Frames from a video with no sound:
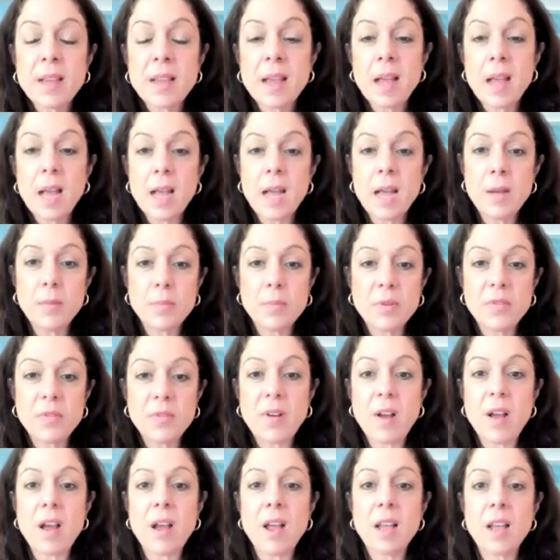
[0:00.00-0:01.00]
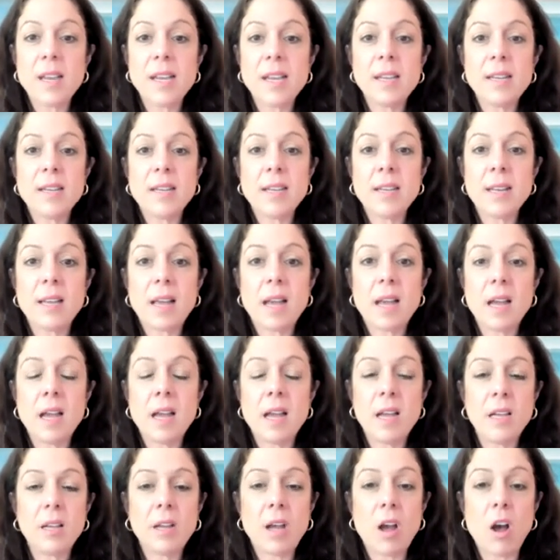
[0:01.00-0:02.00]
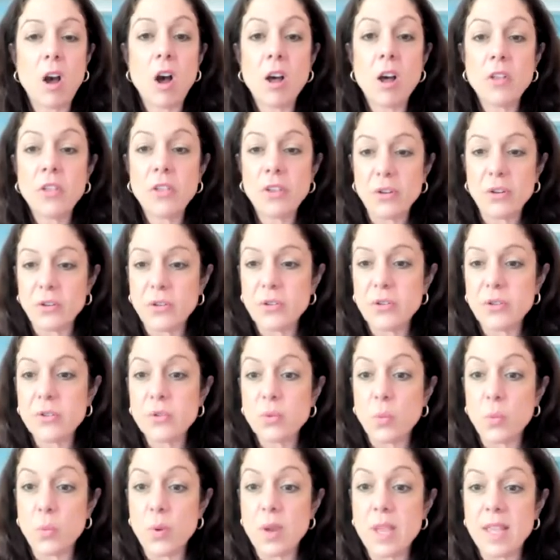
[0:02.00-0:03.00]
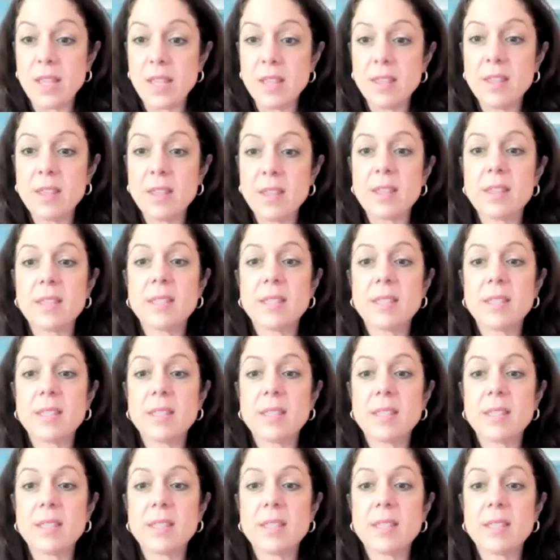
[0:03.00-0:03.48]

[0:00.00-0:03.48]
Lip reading: provide authors with